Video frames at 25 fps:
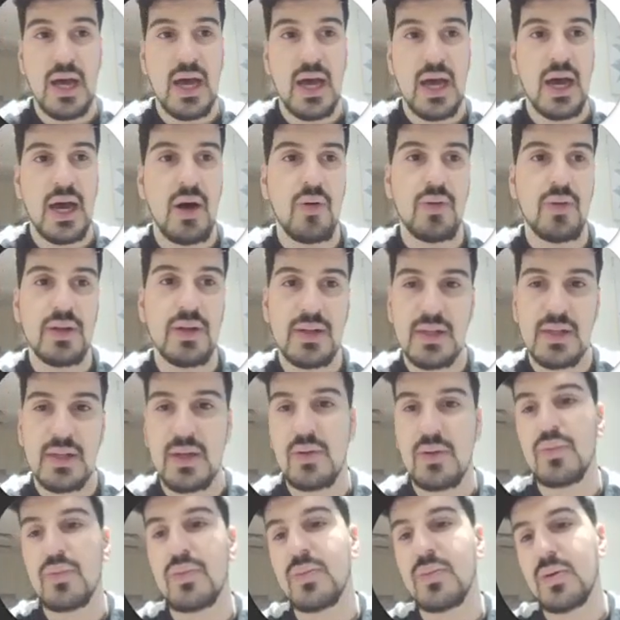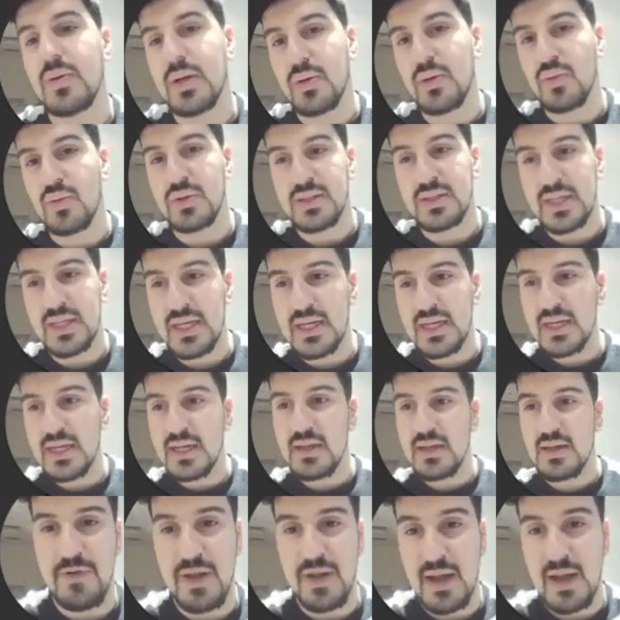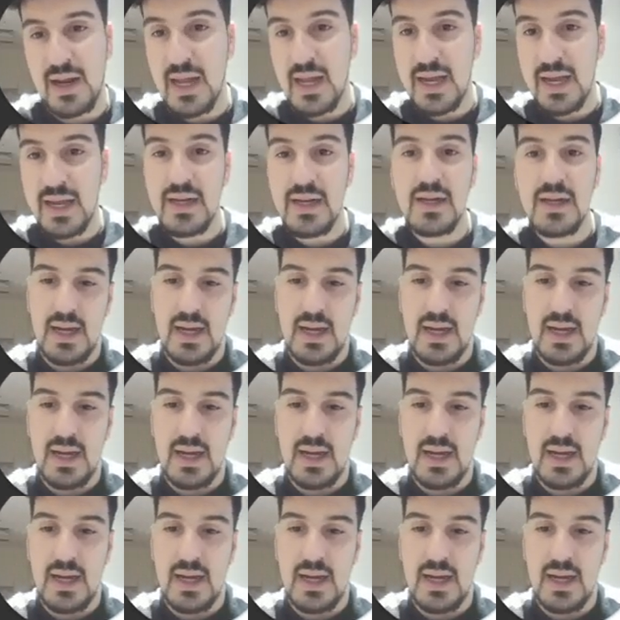how it was needed for the client.